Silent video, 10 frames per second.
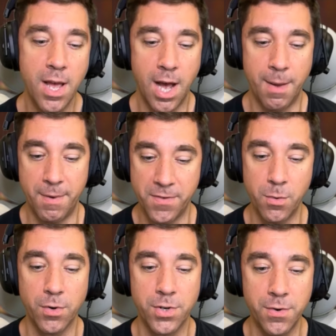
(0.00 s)
Um, if
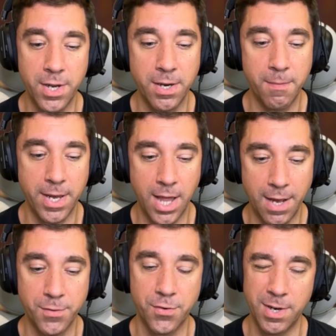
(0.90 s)
you were tuned into my
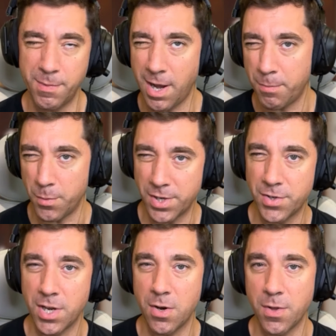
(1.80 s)
live stream a couple
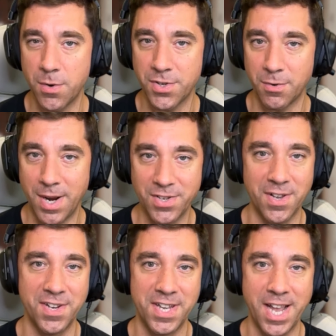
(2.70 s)
weeks ago, there was a race
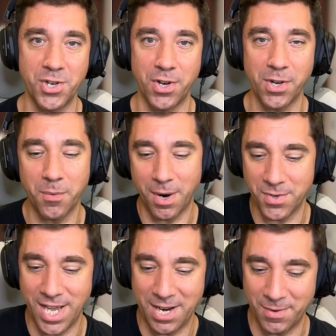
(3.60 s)
on DK Jungle where I was kind of